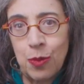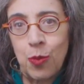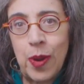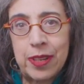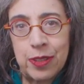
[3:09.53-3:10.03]

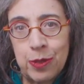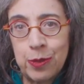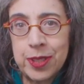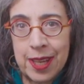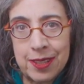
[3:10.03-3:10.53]
when
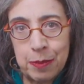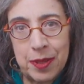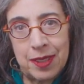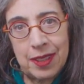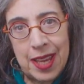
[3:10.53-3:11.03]
you tend to
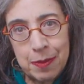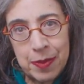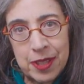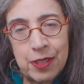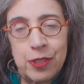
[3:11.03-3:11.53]
be late
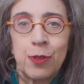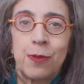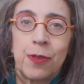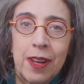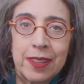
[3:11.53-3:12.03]
because you
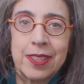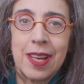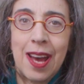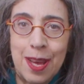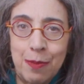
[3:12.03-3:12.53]
fall into
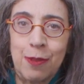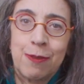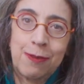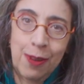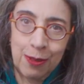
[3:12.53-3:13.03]

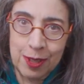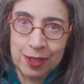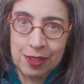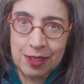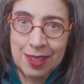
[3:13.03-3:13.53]

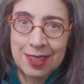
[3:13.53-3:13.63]
hyperfocus.